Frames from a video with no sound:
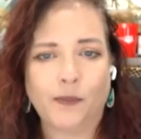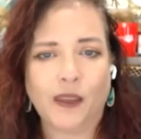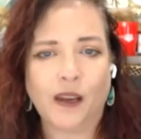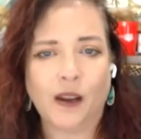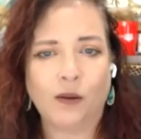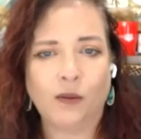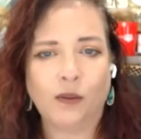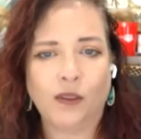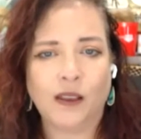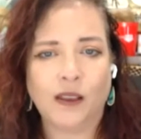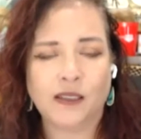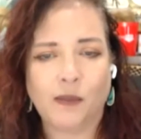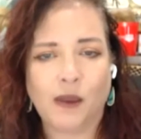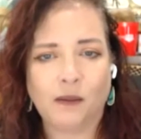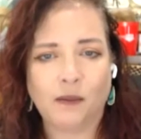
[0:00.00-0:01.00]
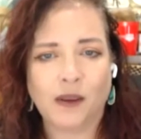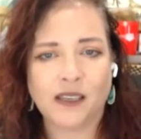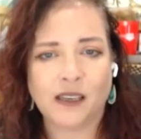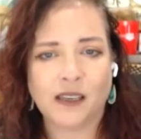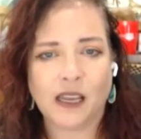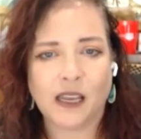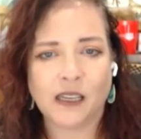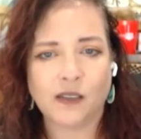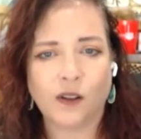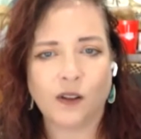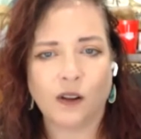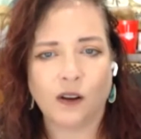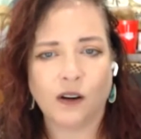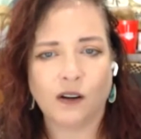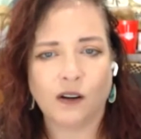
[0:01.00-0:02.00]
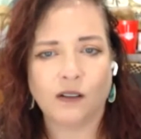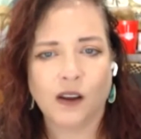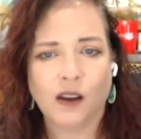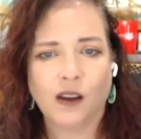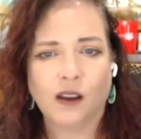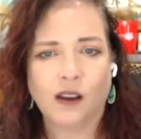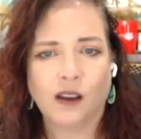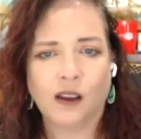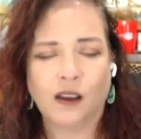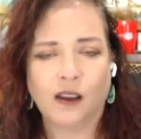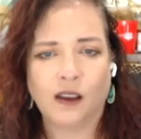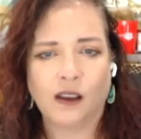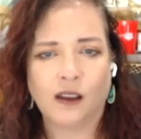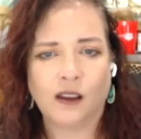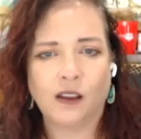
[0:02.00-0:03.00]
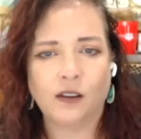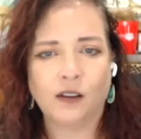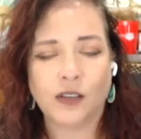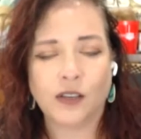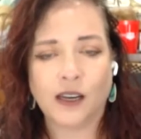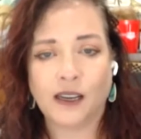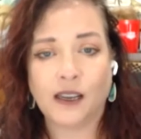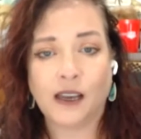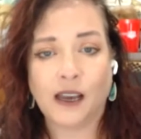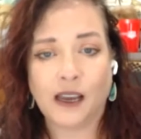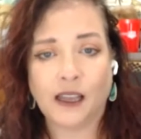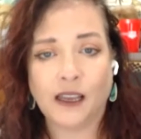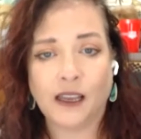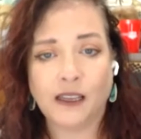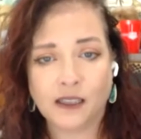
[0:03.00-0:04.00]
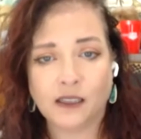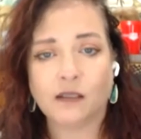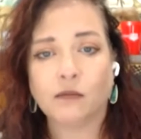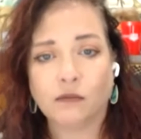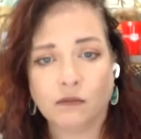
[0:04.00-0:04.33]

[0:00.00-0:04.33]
you know the things that make me successful are uh, understanding guidelines